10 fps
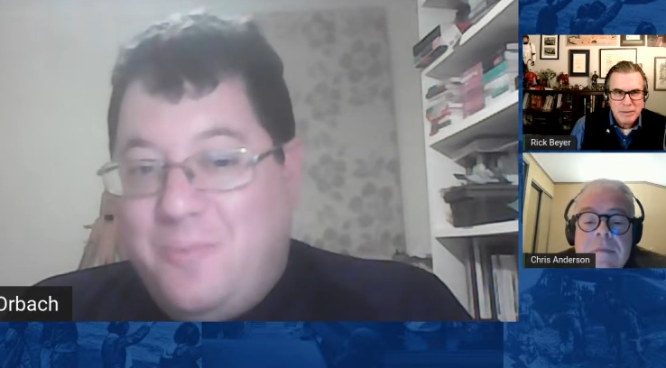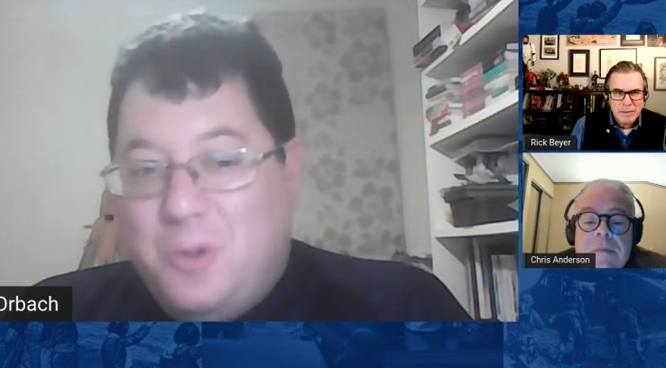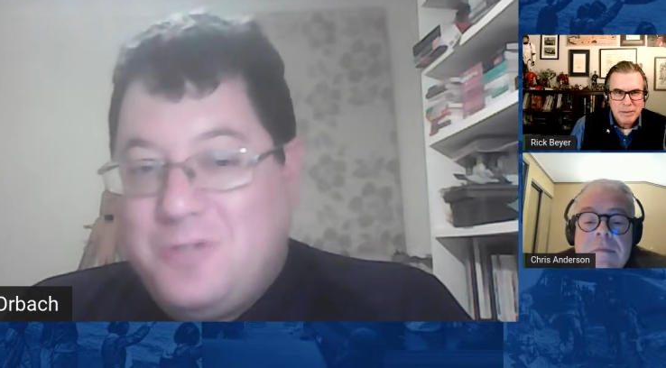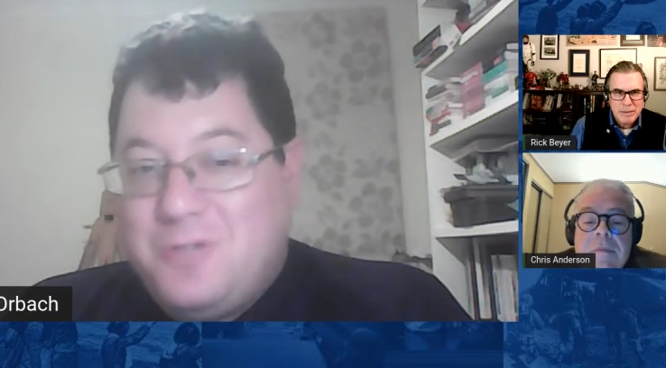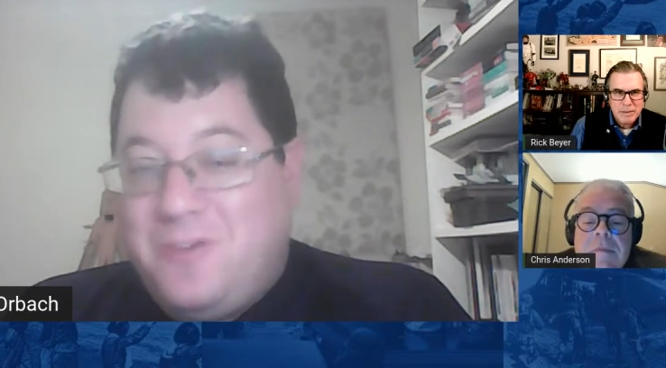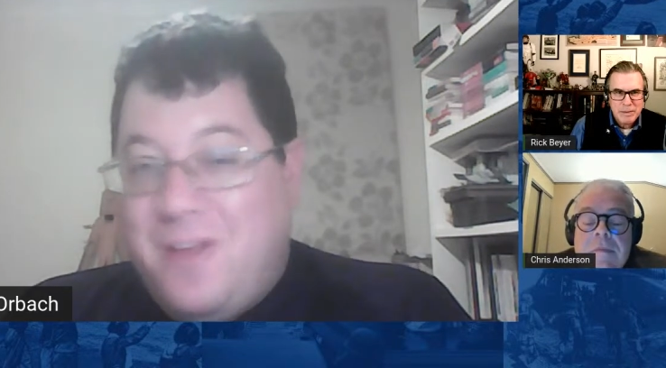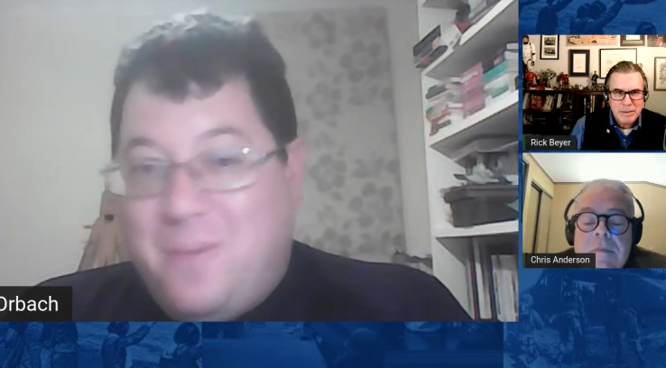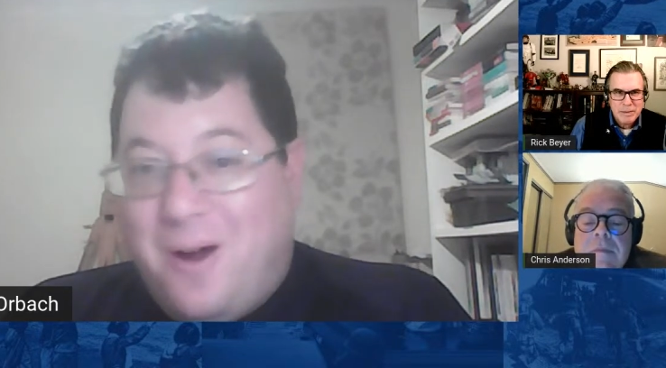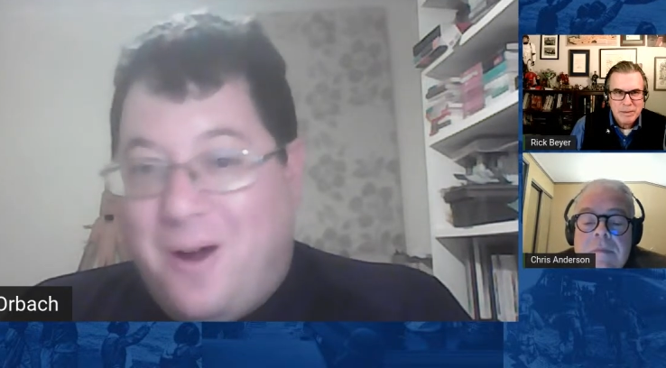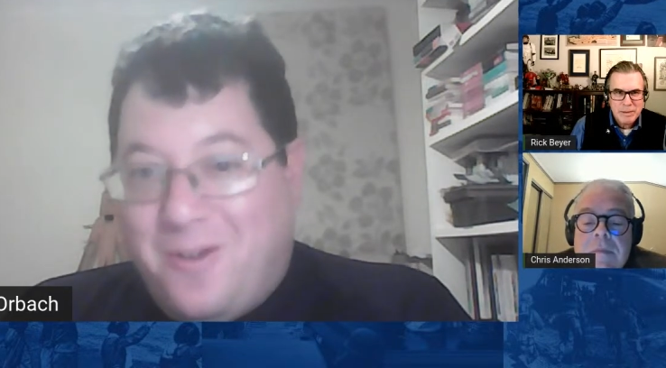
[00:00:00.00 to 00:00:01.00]
Speaker 1: most
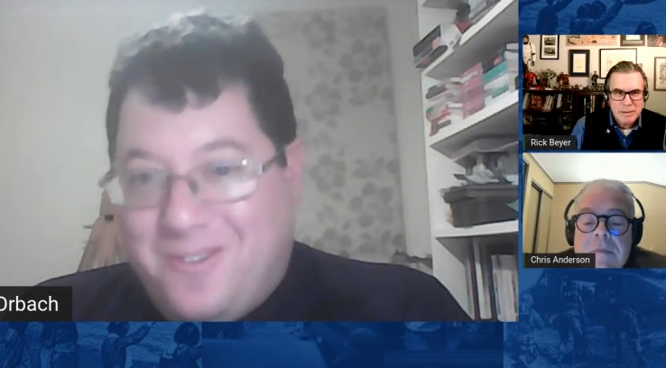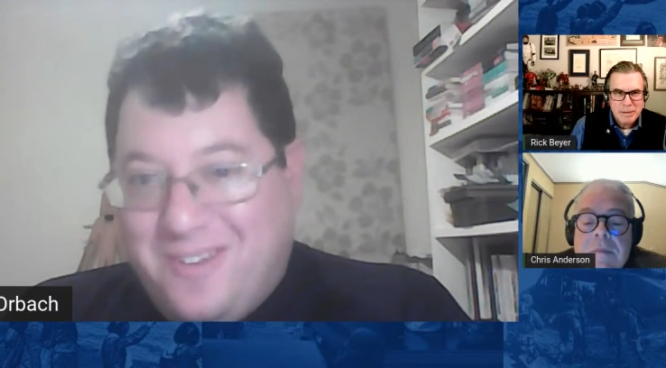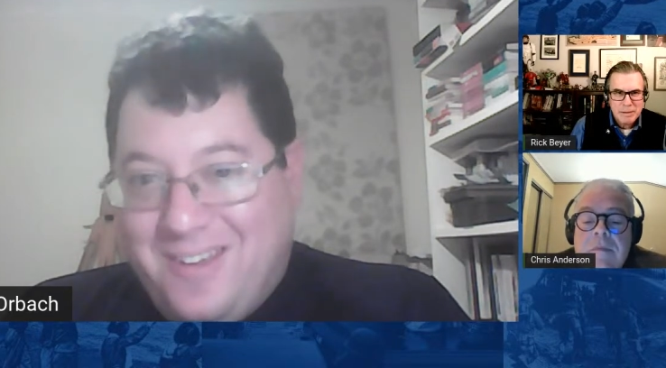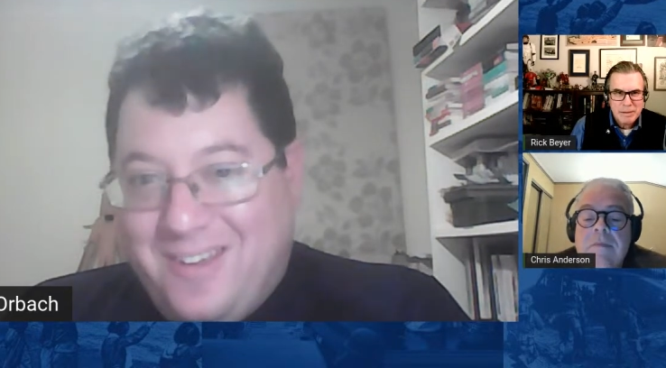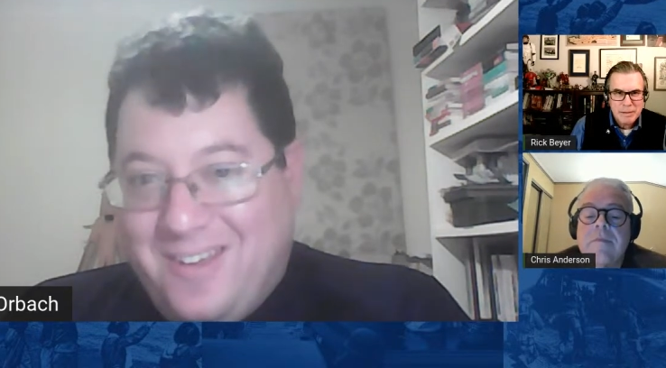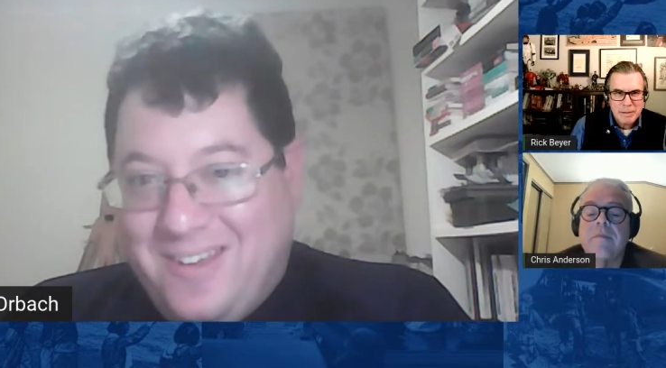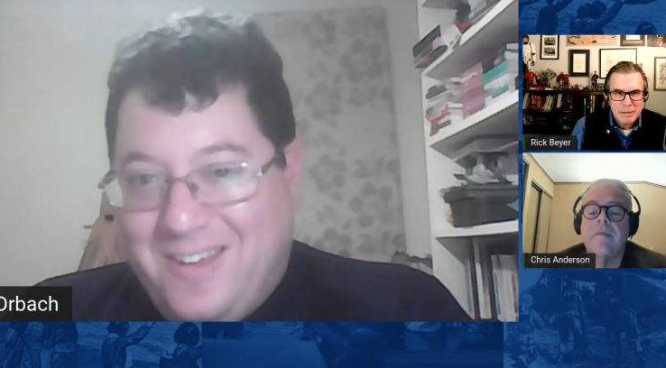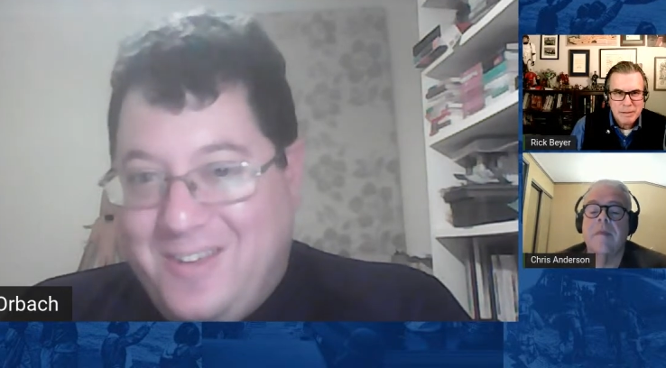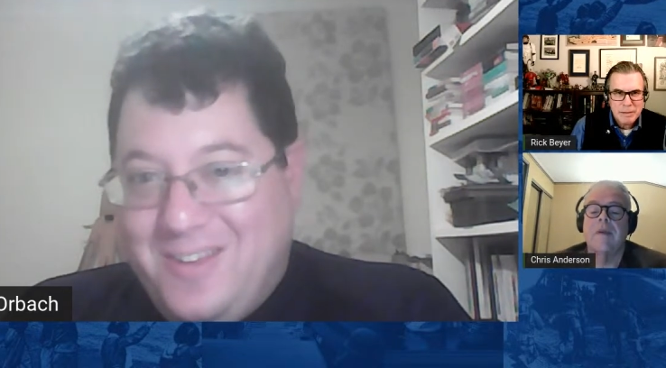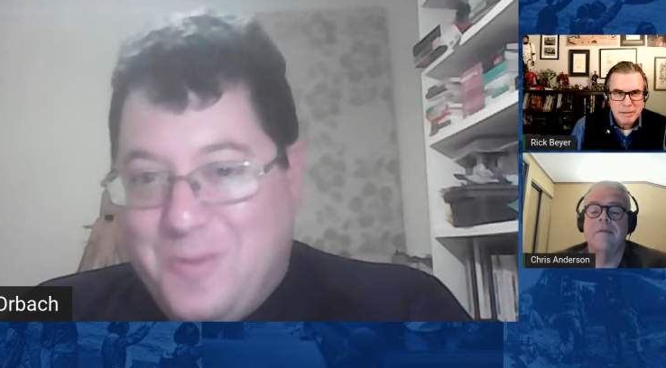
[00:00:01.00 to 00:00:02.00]
fun part
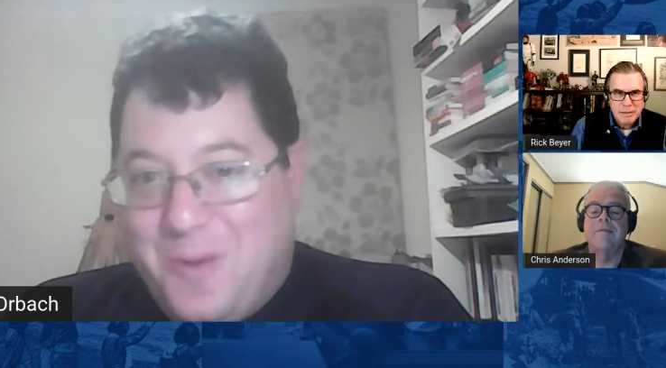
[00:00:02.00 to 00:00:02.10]
in